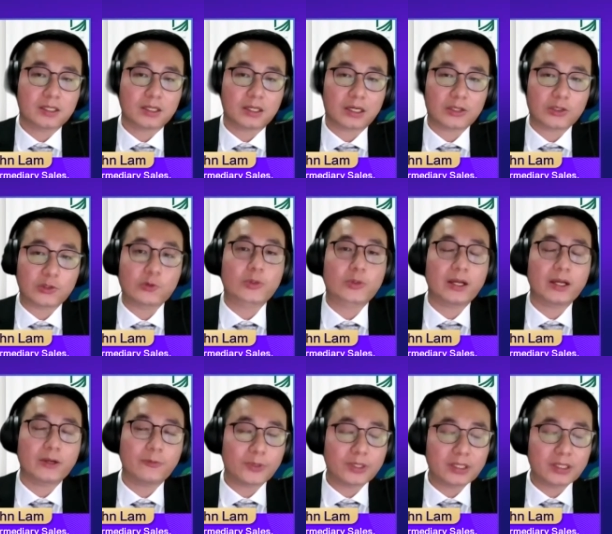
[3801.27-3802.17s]
you
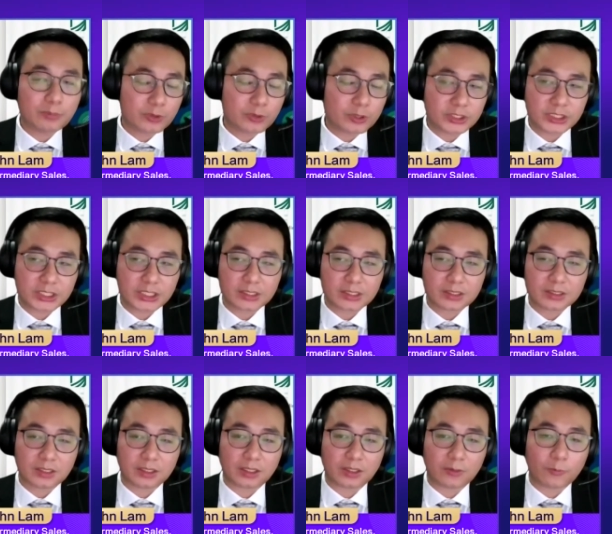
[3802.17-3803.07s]
can't really predict
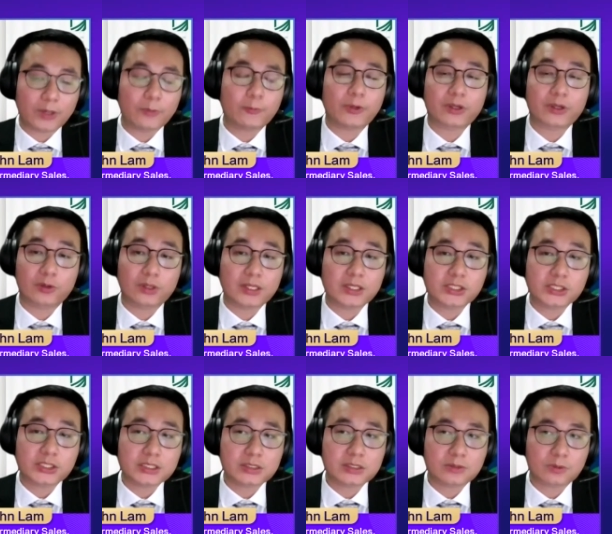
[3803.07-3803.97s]
what
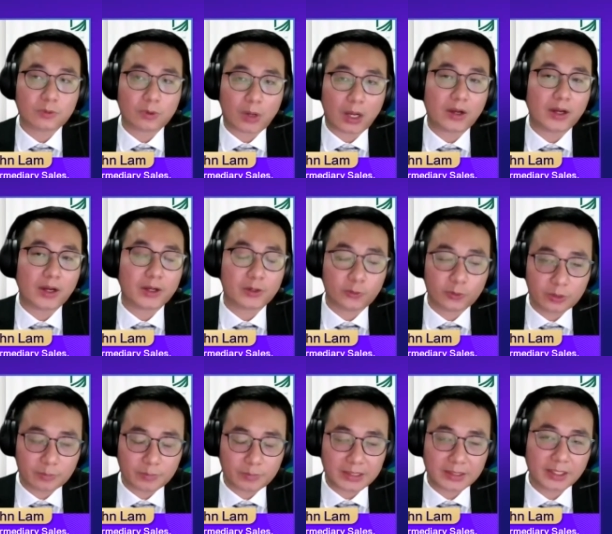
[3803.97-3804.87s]
regulations are going to
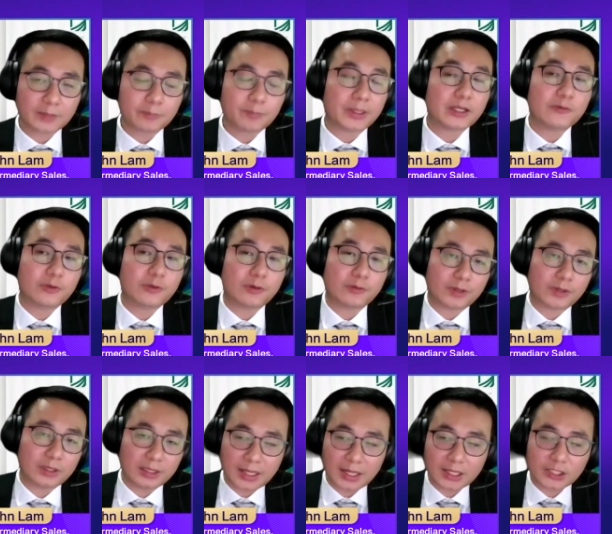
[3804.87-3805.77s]
be like. But if you have a
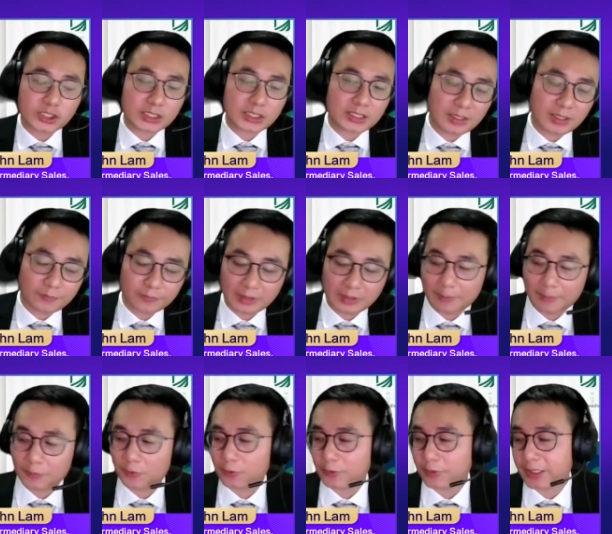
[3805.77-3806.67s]
large enough time
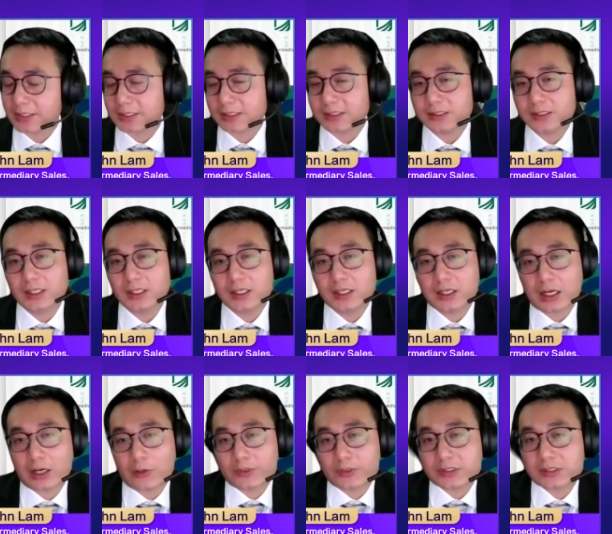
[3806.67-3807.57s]
horizon,
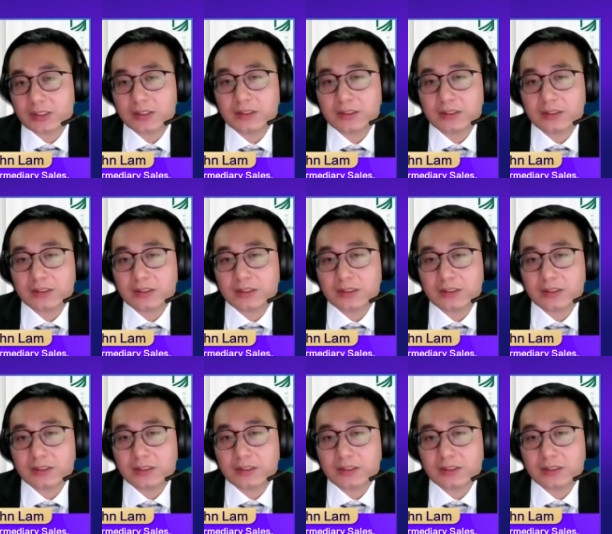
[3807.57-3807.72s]
I would say